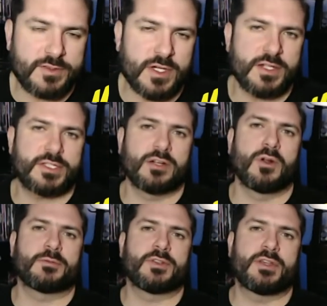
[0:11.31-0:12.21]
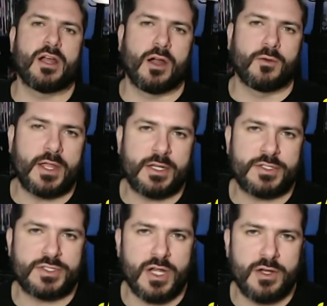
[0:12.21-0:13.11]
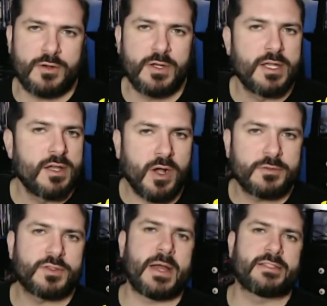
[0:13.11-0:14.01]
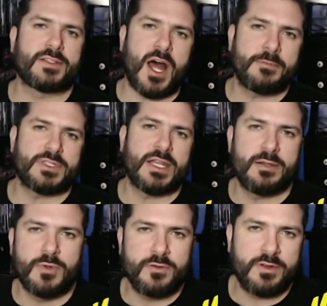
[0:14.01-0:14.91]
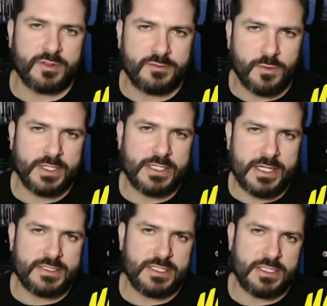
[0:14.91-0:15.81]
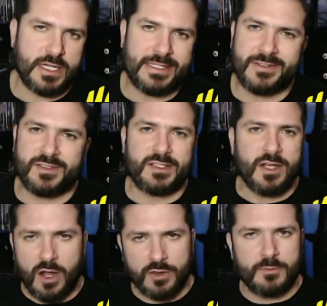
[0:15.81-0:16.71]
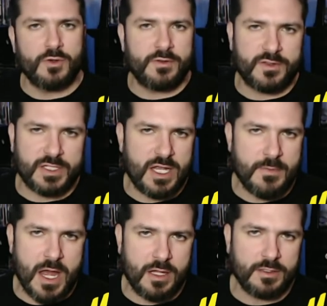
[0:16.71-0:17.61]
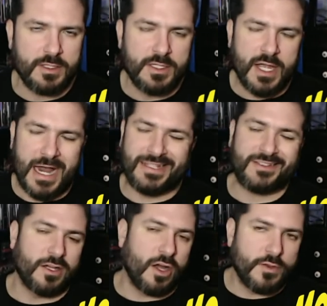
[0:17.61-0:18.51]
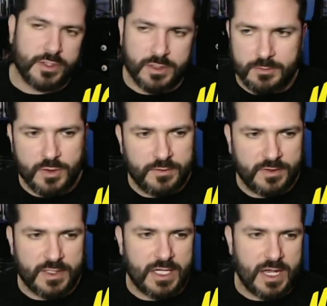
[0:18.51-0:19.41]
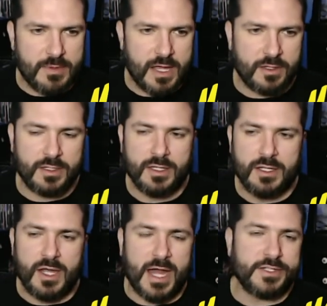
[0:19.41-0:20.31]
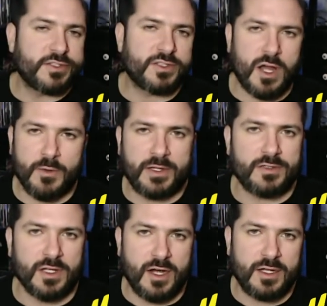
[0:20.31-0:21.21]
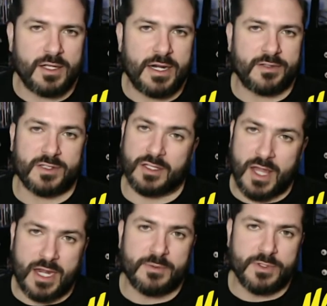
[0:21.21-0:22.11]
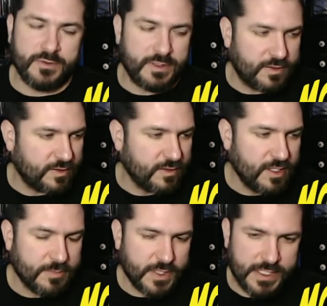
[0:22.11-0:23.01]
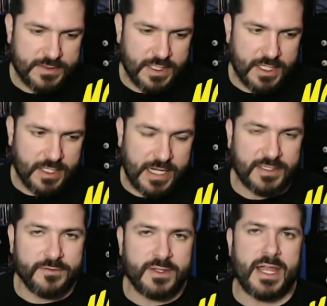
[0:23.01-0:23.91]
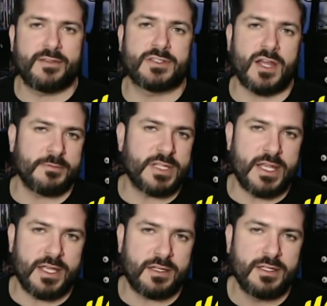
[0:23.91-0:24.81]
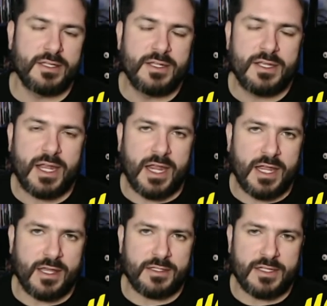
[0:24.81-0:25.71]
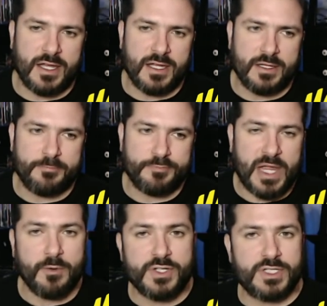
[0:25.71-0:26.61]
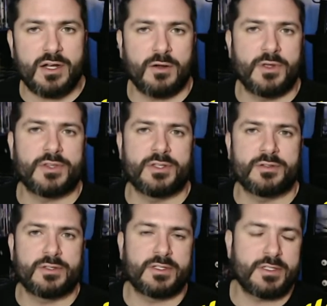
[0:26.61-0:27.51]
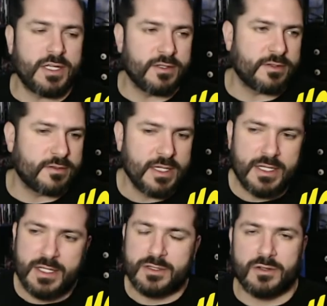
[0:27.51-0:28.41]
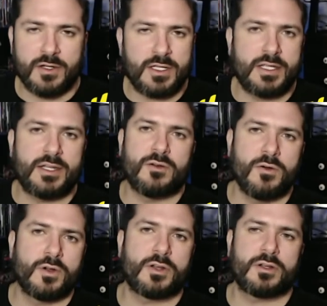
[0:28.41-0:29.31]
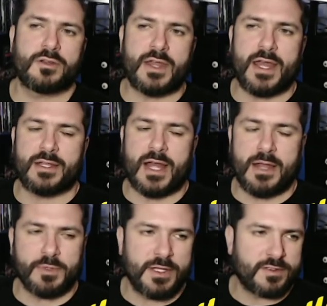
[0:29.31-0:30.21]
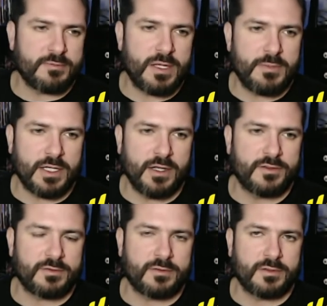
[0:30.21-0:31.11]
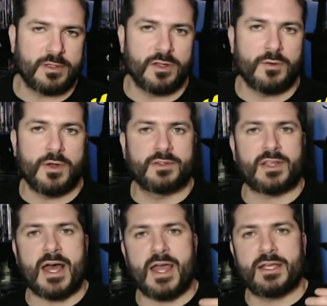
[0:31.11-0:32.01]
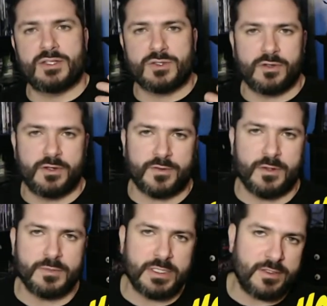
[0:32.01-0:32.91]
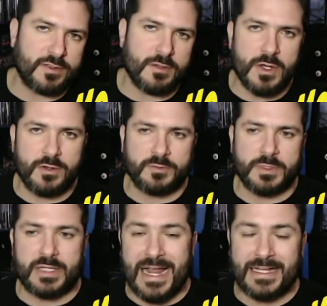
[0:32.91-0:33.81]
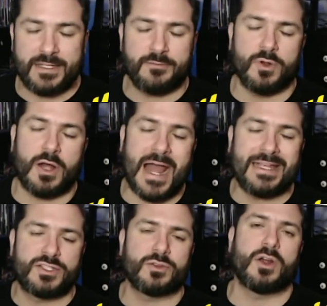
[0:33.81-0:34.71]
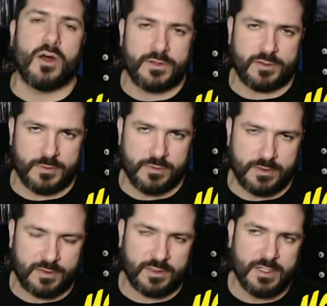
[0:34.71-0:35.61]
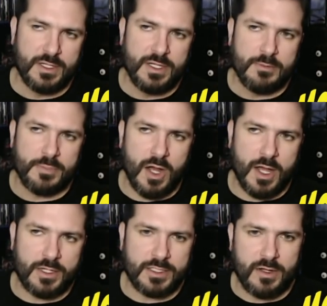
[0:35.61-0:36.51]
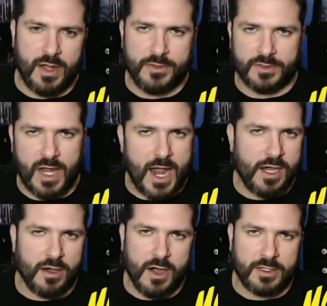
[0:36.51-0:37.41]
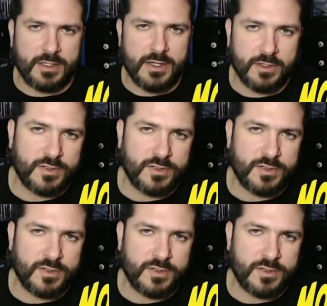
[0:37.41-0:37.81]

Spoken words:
Josh here. Welcome to the R-Rated Show. Welcome to my top 10 movies of 2019. I didn't see all the movies that came out. I didn't see all the good movies that came out. I just saw what I saw, and I saw a lot of movies. But I definitely had a top 10, and I want to share it with you. They're in an order that I place them in because they're the ones I enjoyed from least to most. But I enjoyed all these movies, but there's a hierarchy there.